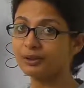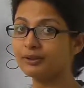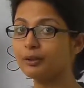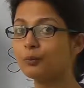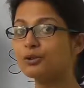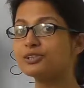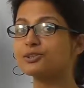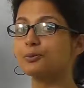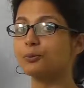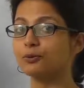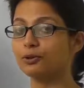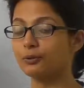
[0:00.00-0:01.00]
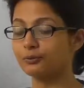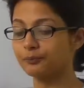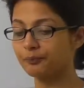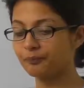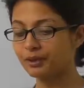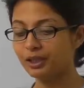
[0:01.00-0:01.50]
Now, what is a pronoun?
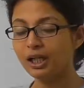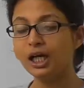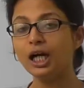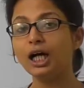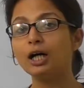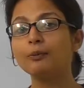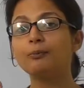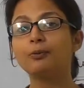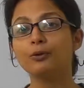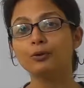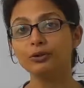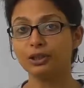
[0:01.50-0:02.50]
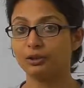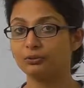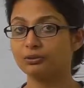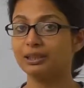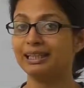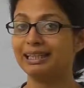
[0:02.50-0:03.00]
A
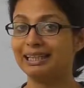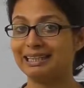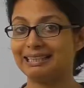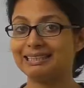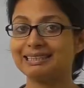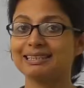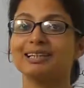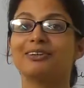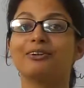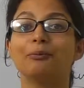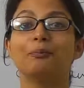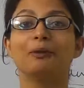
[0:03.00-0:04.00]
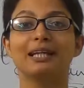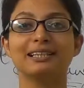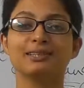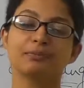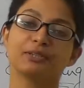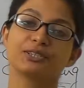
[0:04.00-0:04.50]
pronoun is a
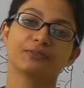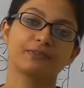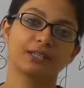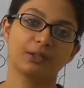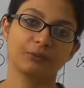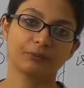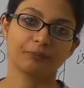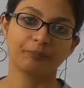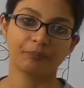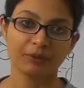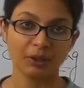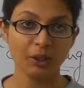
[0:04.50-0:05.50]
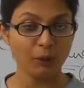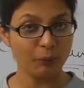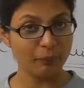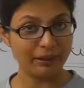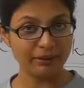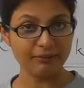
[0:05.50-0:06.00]
replacement of a noun.
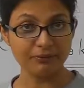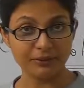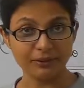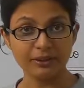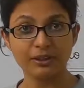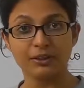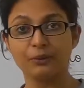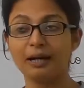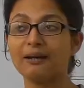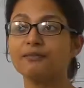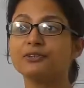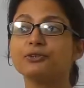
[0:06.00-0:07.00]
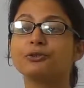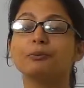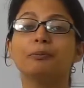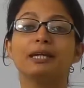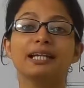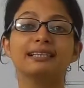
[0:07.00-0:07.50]
Wherever you have to
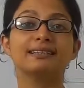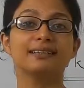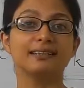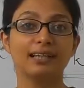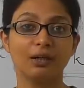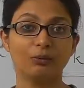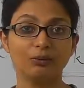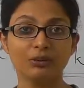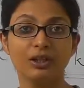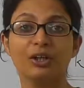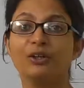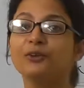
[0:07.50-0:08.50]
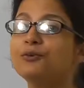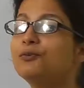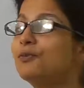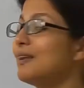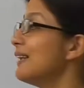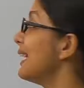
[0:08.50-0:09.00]
replace a noun, you
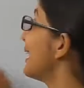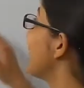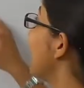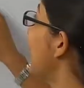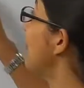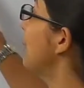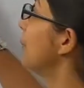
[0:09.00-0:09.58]
fill that gap